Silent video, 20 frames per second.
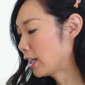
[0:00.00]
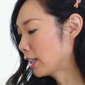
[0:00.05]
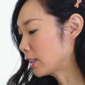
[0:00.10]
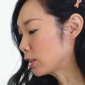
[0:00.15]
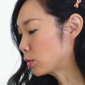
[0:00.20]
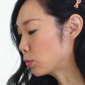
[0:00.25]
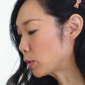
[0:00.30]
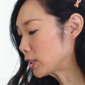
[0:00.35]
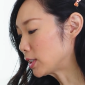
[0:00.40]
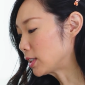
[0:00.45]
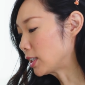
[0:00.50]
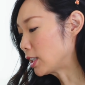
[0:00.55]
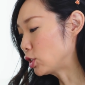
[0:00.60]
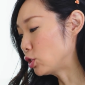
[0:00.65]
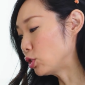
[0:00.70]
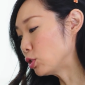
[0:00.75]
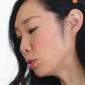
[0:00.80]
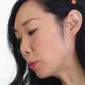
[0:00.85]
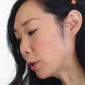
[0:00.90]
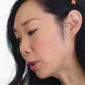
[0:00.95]
because once they
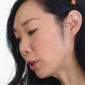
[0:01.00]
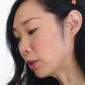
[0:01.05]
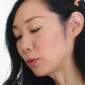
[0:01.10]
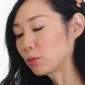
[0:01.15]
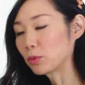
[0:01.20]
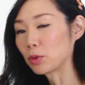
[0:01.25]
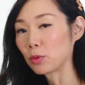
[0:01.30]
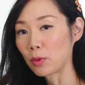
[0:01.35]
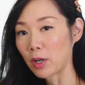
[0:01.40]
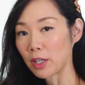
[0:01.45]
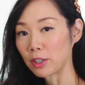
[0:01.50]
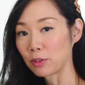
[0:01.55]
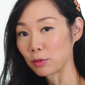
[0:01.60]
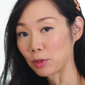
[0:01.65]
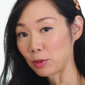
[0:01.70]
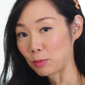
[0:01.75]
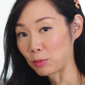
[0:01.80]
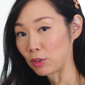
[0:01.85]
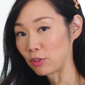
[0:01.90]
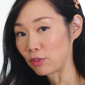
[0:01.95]
do burn, we'll want to
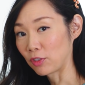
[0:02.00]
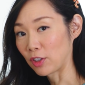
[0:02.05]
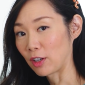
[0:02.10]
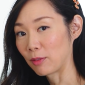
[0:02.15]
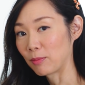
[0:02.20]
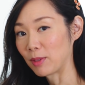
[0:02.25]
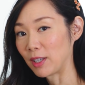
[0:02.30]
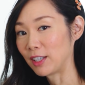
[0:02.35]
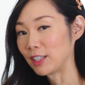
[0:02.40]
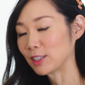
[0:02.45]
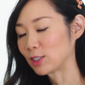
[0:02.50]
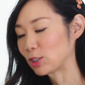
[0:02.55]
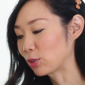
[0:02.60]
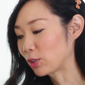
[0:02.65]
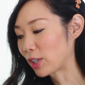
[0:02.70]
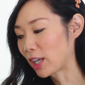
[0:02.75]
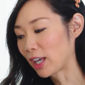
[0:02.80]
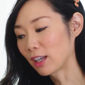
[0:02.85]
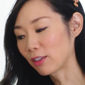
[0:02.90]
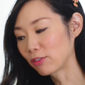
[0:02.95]
remove them. And it's
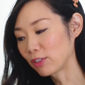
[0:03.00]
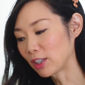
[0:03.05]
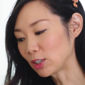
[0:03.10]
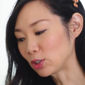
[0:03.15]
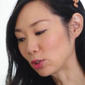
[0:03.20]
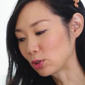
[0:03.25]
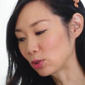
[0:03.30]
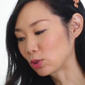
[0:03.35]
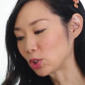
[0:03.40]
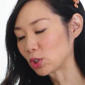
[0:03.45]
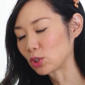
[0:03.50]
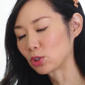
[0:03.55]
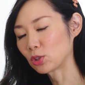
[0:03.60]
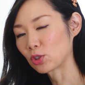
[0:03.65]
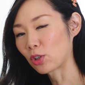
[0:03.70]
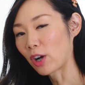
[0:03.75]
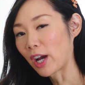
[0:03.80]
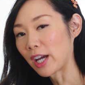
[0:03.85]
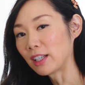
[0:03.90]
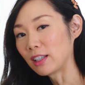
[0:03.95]
okay if they do, just
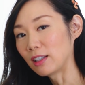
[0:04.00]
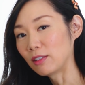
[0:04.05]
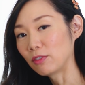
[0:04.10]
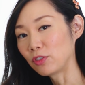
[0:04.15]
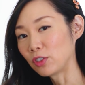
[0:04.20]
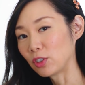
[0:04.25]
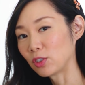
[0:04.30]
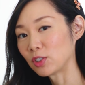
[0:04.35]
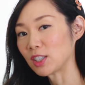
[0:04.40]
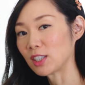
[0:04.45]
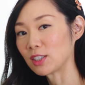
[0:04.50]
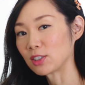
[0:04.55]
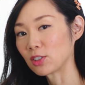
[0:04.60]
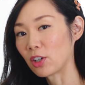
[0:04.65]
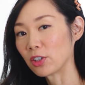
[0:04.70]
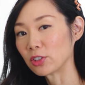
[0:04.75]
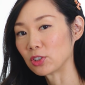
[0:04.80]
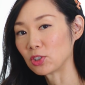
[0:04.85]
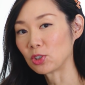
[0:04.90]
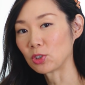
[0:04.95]
try to infuse it as
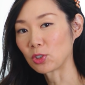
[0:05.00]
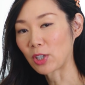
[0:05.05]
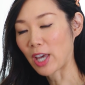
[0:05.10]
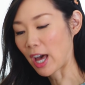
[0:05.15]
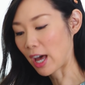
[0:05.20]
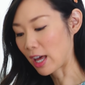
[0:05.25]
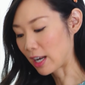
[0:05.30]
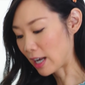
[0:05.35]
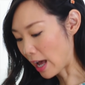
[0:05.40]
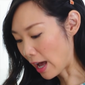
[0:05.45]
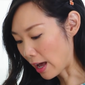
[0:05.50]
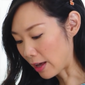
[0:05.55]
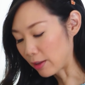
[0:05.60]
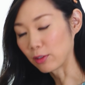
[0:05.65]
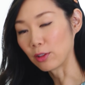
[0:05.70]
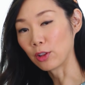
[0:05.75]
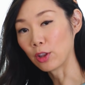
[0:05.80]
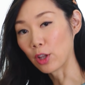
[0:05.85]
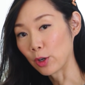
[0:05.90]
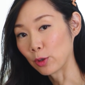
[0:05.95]
long as you can
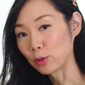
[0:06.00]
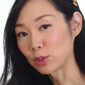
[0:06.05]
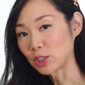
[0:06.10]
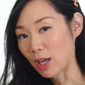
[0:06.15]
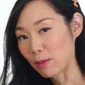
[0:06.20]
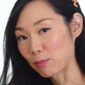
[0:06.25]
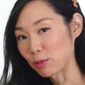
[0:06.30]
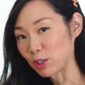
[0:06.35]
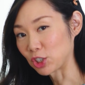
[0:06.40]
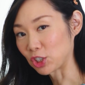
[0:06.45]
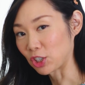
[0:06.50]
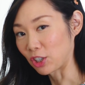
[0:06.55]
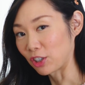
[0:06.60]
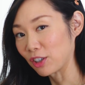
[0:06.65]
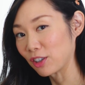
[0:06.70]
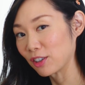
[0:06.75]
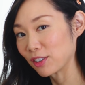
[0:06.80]
at low temperature.